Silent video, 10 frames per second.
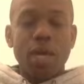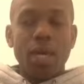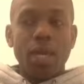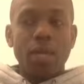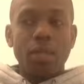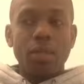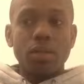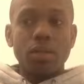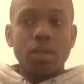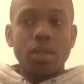
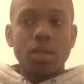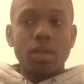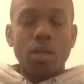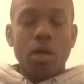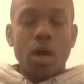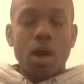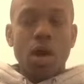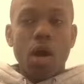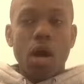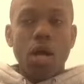is
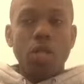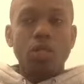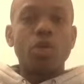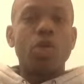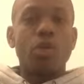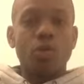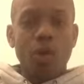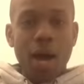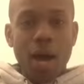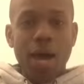to
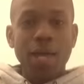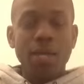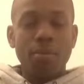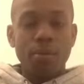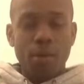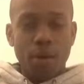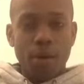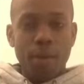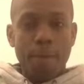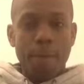grind more,